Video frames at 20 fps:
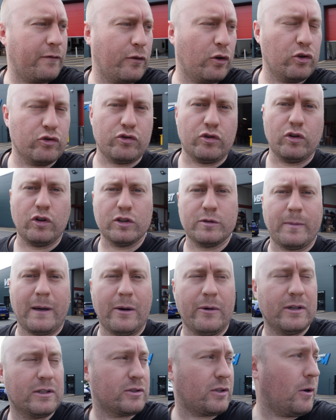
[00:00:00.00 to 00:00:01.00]
400
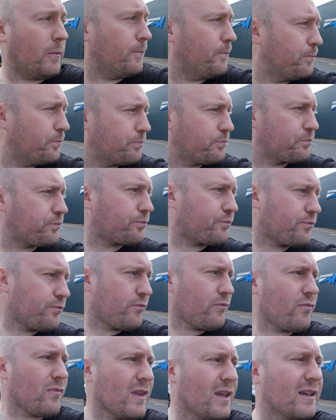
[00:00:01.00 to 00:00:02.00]
horsepower. So
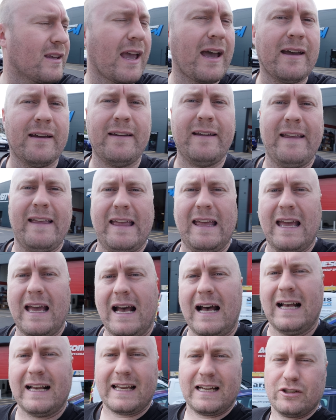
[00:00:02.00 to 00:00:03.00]
yeah,
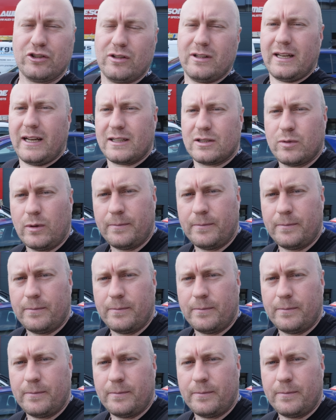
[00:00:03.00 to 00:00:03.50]
I'll catch you on the next